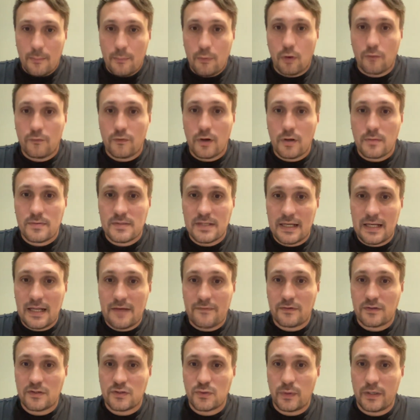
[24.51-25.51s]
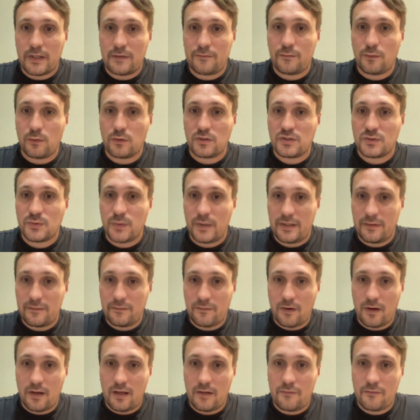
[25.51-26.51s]
Proverbs 11, 24 to
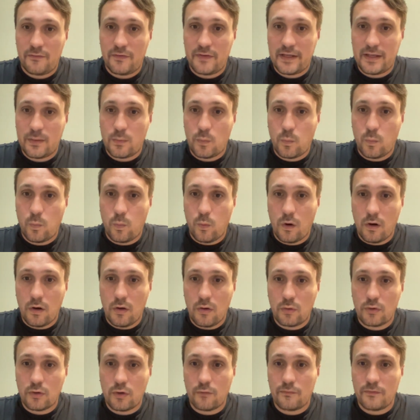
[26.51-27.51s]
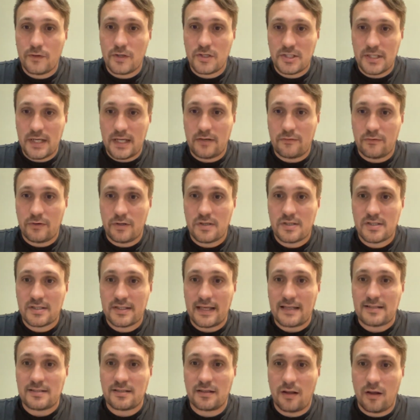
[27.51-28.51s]
25, the world of the generous
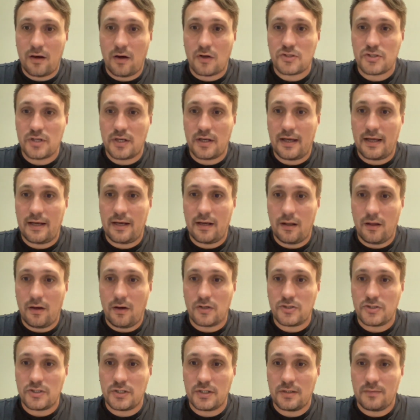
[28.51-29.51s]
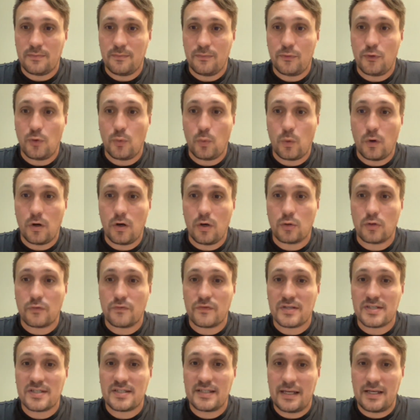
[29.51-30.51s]
gets larger and larger. The world
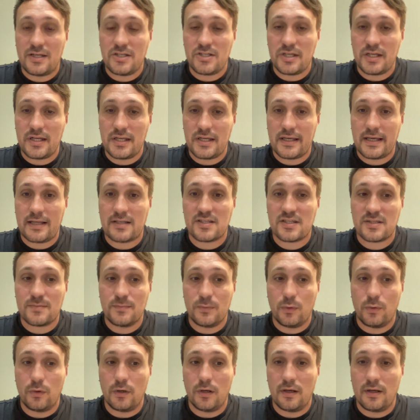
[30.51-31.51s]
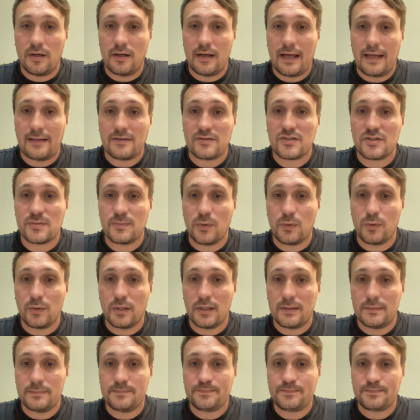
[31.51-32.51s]
of the stingy gets smaller and
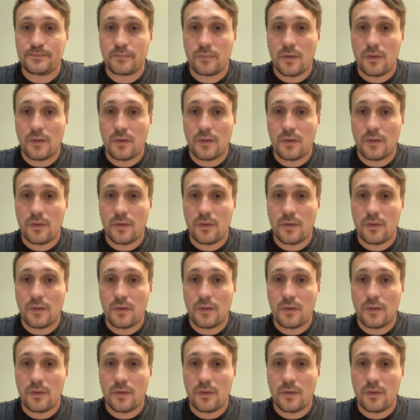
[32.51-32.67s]
smaller.